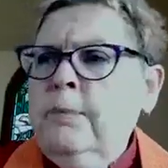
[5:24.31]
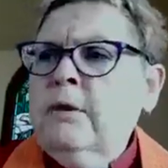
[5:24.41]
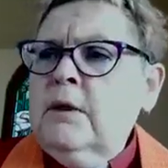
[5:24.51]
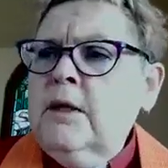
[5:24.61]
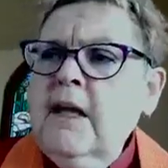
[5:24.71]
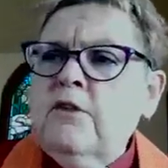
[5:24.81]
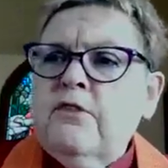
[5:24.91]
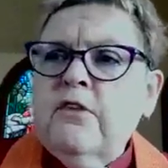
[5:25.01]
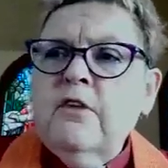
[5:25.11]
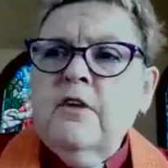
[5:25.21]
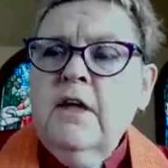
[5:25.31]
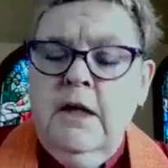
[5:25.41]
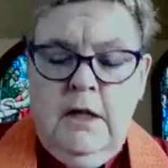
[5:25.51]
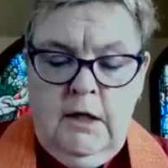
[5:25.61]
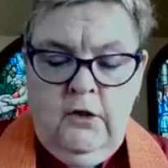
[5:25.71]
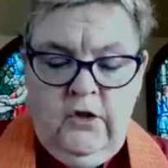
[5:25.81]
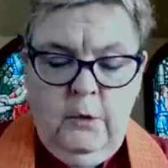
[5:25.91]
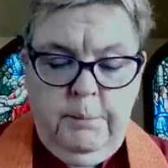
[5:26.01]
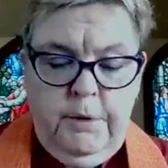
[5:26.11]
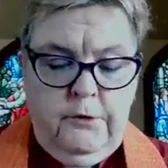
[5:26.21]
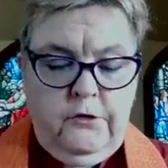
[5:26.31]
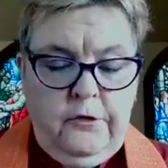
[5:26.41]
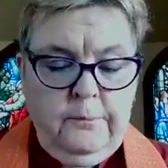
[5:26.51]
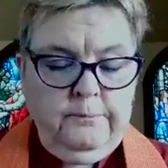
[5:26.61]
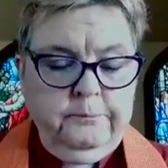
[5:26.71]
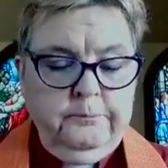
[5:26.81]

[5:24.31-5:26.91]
about life in these outposts?